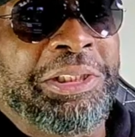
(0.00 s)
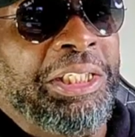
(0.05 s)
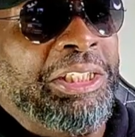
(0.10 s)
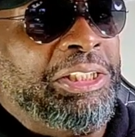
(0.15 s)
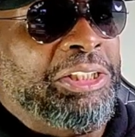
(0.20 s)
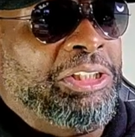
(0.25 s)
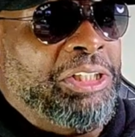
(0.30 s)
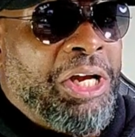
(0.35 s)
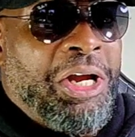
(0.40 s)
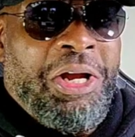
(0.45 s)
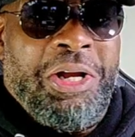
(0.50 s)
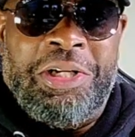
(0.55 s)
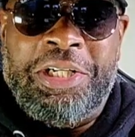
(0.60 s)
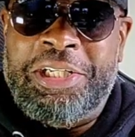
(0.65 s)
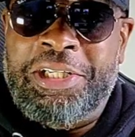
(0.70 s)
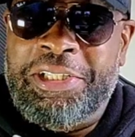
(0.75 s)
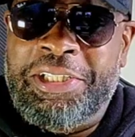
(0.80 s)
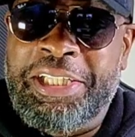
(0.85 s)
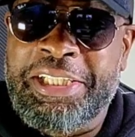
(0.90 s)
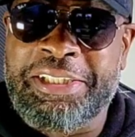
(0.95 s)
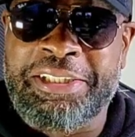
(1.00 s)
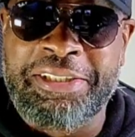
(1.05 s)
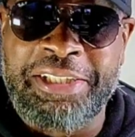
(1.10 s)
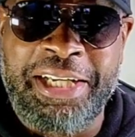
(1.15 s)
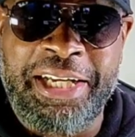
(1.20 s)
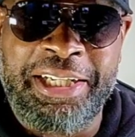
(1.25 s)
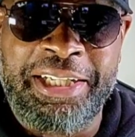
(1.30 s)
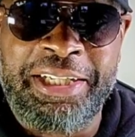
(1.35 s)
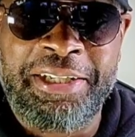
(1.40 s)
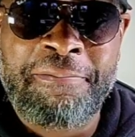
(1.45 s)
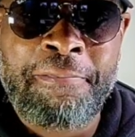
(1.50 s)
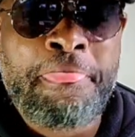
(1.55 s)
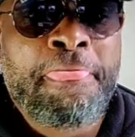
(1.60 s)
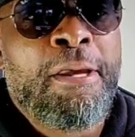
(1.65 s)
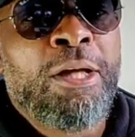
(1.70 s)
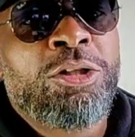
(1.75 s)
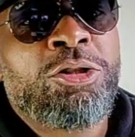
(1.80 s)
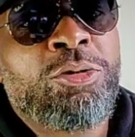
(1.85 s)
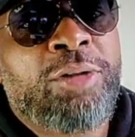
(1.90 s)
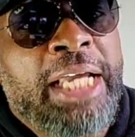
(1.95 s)
Did y'all hear this, lady?
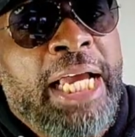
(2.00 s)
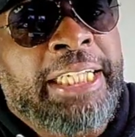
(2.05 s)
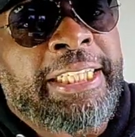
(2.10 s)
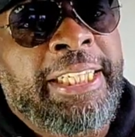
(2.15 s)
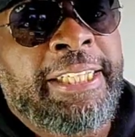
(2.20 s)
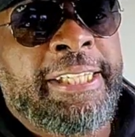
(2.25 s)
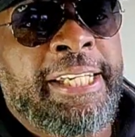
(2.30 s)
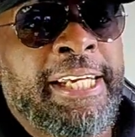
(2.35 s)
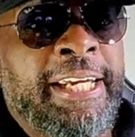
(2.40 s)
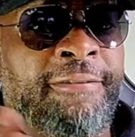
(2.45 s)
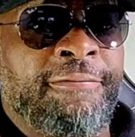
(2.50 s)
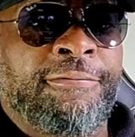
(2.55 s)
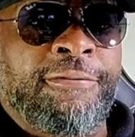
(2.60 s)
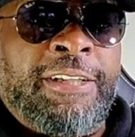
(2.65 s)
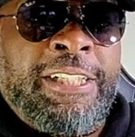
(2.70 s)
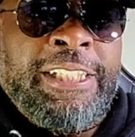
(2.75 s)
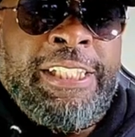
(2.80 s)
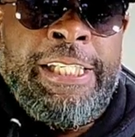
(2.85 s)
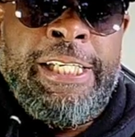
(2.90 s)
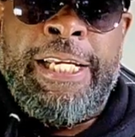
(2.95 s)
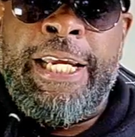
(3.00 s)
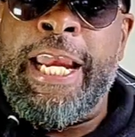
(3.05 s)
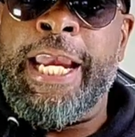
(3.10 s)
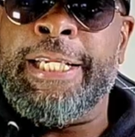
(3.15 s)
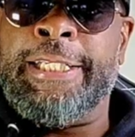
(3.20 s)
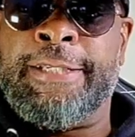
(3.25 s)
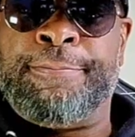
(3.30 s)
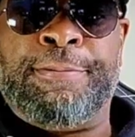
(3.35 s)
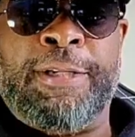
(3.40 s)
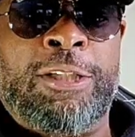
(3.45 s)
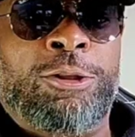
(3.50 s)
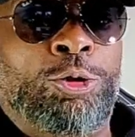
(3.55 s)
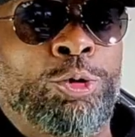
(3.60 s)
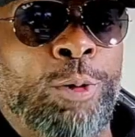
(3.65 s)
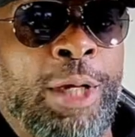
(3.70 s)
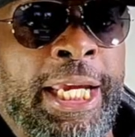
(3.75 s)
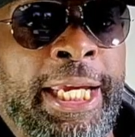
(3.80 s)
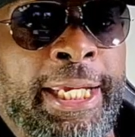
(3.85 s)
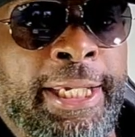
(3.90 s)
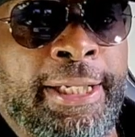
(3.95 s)
You got to differentiate
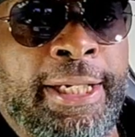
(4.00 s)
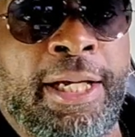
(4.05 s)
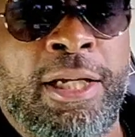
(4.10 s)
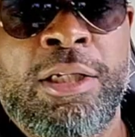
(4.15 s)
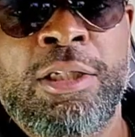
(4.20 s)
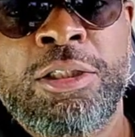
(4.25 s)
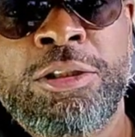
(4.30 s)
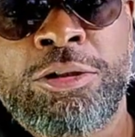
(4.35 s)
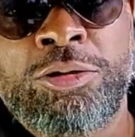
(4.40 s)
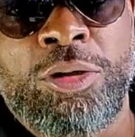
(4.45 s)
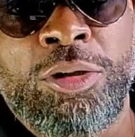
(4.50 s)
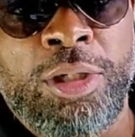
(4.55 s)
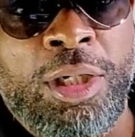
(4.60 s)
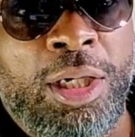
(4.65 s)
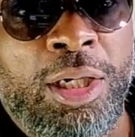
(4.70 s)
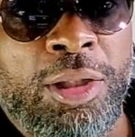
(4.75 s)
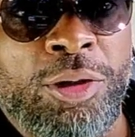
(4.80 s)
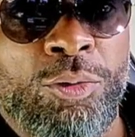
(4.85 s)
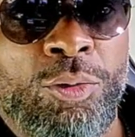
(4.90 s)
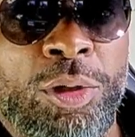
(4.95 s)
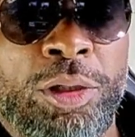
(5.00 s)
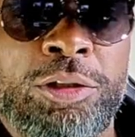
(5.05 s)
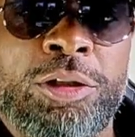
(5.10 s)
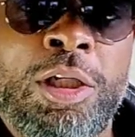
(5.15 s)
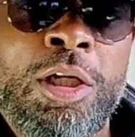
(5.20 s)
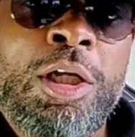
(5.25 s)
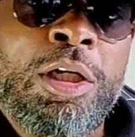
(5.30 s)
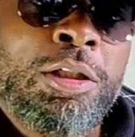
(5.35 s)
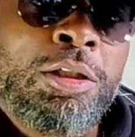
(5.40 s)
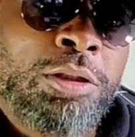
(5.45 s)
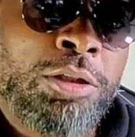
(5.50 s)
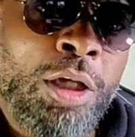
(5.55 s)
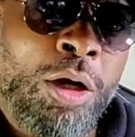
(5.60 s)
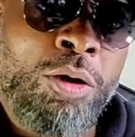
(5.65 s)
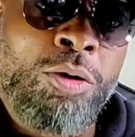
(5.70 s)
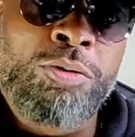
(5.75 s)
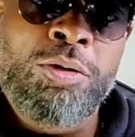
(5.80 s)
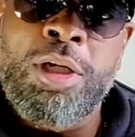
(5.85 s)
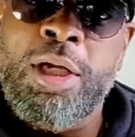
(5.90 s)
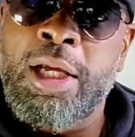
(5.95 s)
between. So in other words,
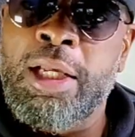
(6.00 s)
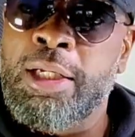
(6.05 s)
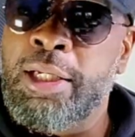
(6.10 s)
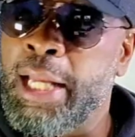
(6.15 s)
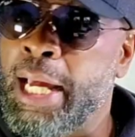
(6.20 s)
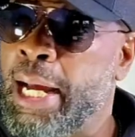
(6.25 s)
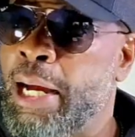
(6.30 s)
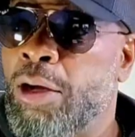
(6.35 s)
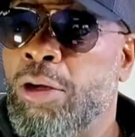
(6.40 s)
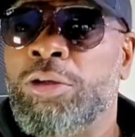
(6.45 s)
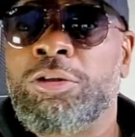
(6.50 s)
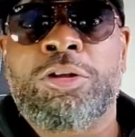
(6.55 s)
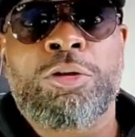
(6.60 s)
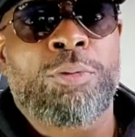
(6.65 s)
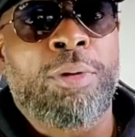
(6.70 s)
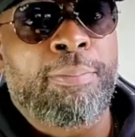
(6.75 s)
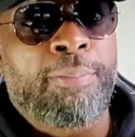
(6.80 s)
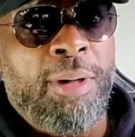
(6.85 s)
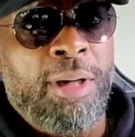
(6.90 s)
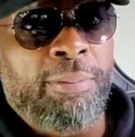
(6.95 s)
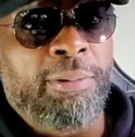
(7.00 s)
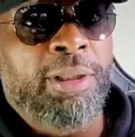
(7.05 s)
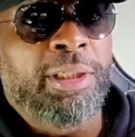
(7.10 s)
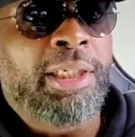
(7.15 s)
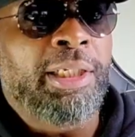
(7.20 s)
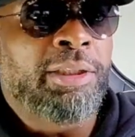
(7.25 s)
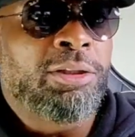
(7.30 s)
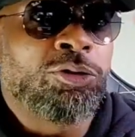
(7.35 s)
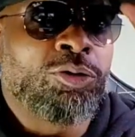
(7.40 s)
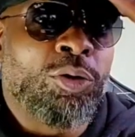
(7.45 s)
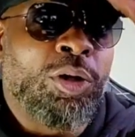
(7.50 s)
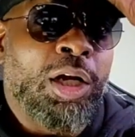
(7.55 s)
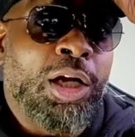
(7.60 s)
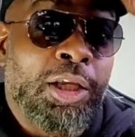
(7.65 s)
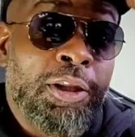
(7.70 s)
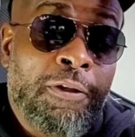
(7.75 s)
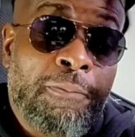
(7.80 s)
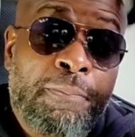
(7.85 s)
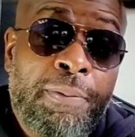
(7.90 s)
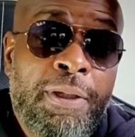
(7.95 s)
don't allow the Republicans or
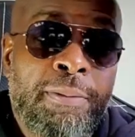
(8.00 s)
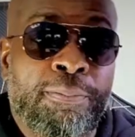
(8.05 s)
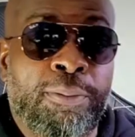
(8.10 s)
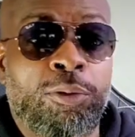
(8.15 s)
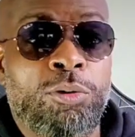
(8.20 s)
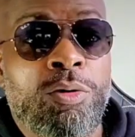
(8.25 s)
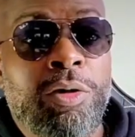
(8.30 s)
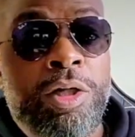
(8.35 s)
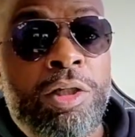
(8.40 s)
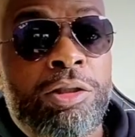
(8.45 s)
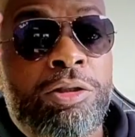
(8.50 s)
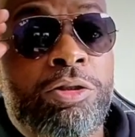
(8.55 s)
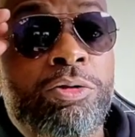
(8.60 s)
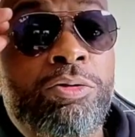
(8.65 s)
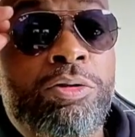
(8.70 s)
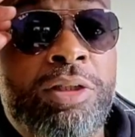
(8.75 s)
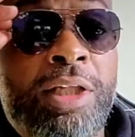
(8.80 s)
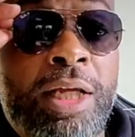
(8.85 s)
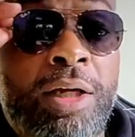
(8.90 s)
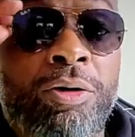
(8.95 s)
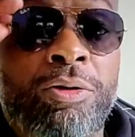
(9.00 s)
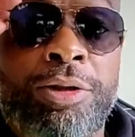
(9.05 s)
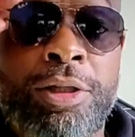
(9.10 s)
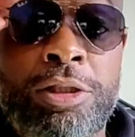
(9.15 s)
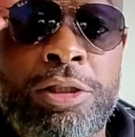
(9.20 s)
other people to tell the